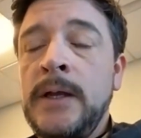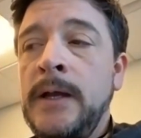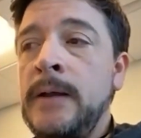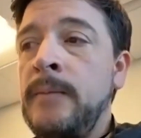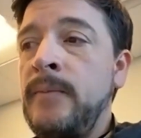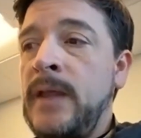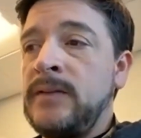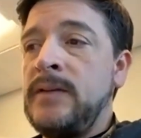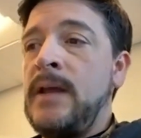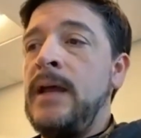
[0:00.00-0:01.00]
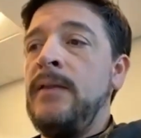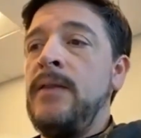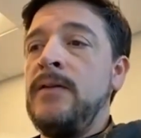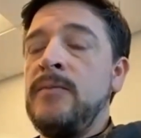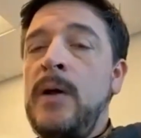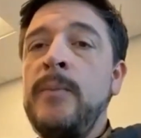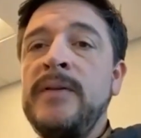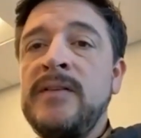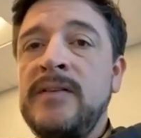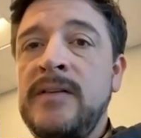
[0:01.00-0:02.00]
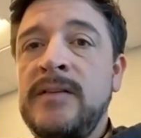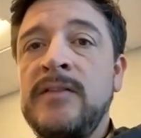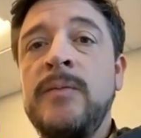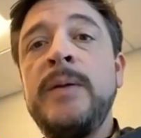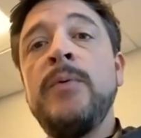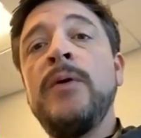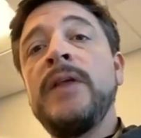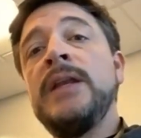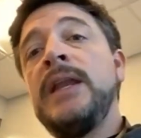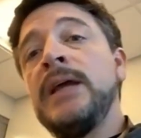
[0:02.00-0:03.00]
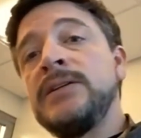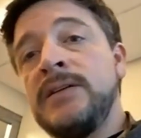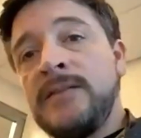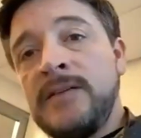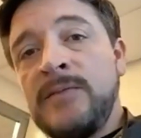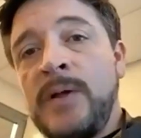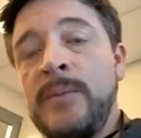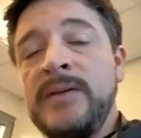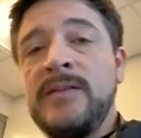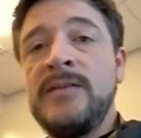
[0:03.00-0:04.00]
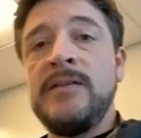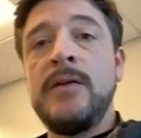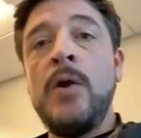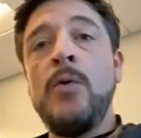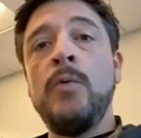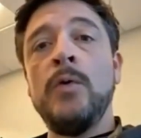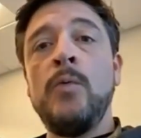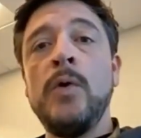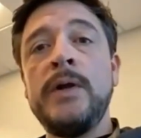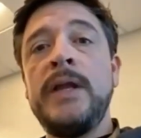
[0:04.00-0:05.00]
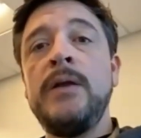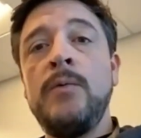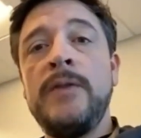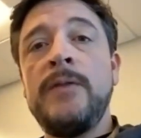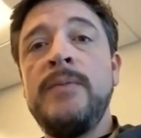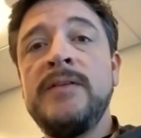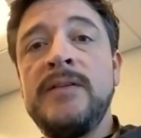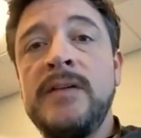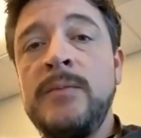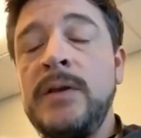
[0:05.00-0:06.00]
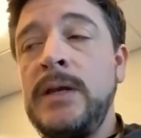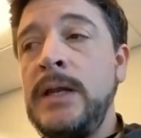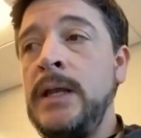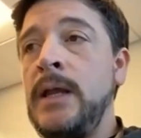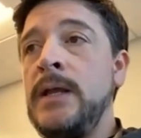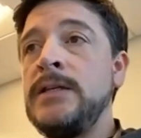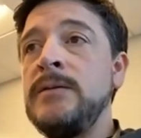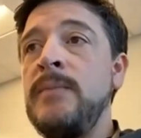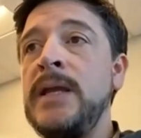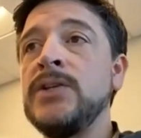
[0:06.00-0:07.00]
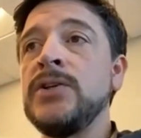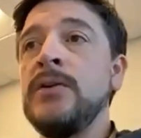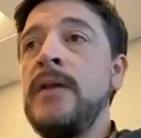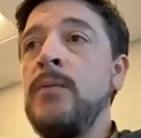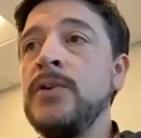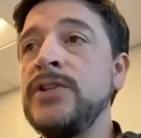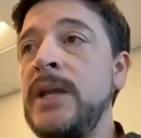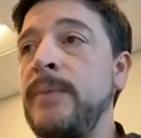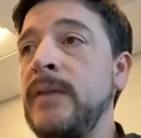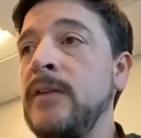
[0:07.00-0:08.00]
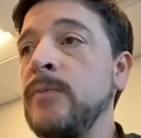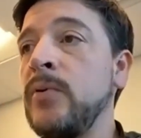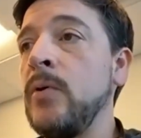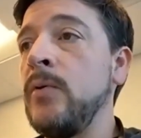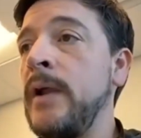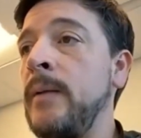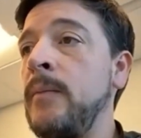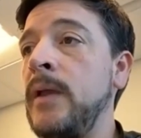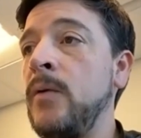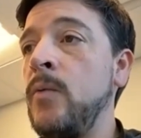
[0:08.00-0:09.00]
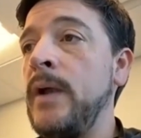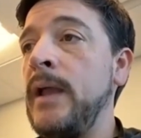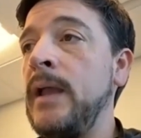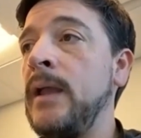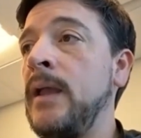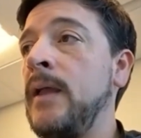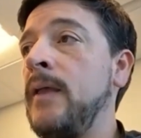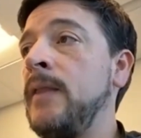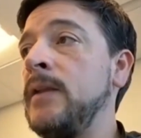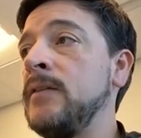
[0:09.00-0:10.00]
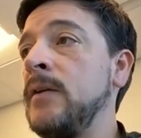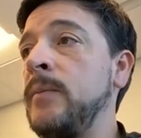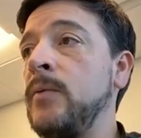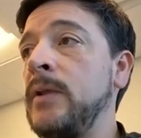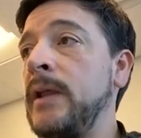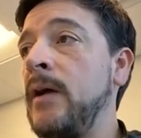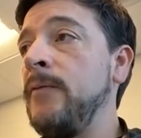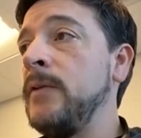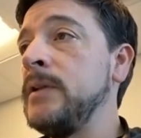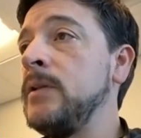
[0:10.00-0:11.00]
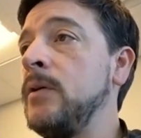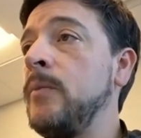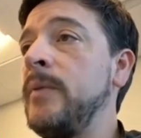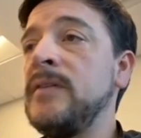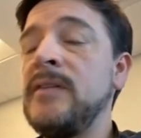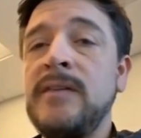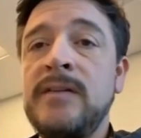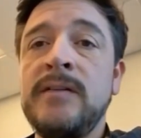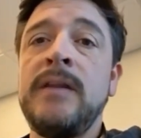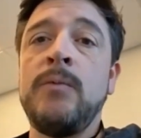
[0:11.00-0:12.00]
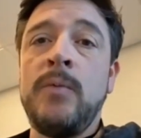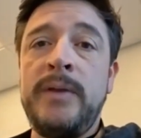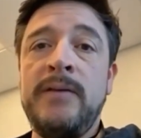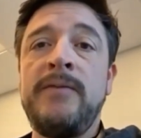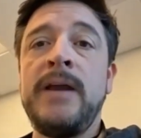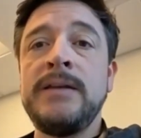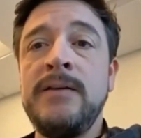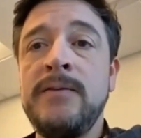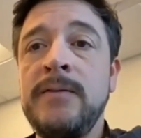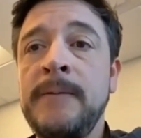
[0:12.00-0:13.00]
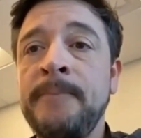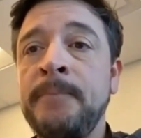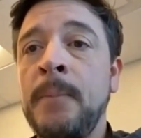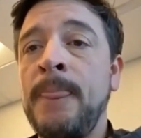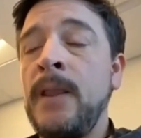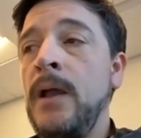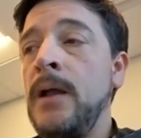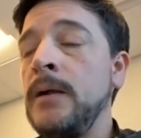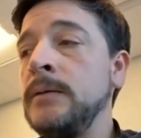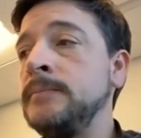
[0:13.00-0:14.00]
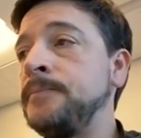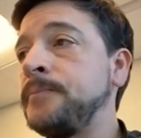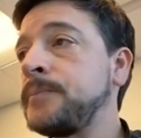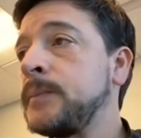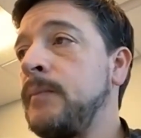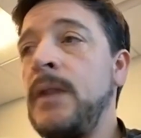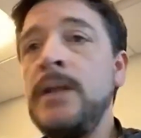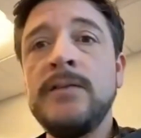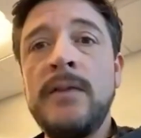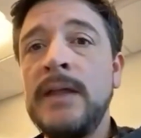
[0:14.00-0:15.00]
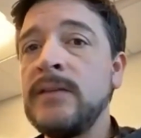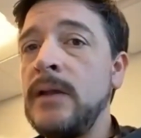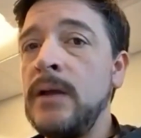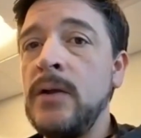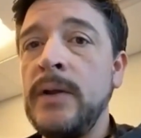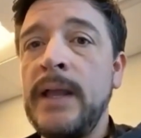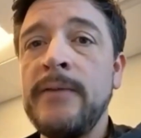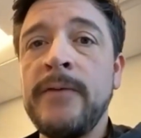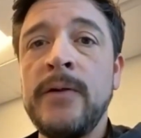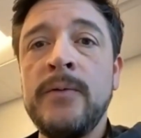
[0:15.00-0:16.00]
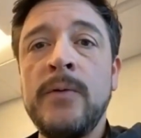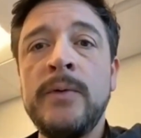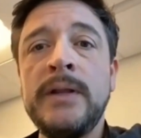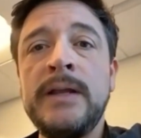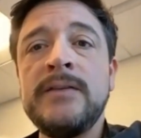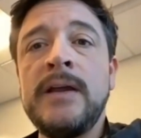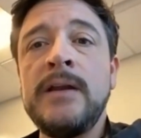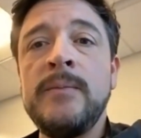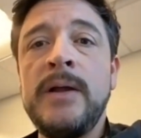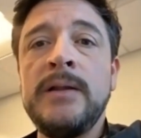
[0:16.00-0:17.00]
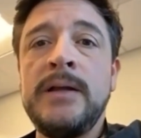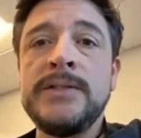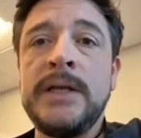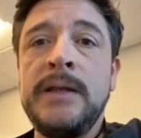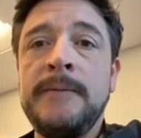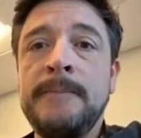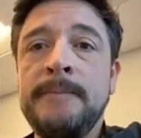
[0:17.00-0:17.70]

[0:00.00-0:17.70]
That's not the small businesses, it's the people with connections to small businesses. We're working with the business community to make sure that we're shaping this program in a way that is going to be really helpful to local businesses and that will be effective. So that's an ongoing effort. We're really excited about launching it.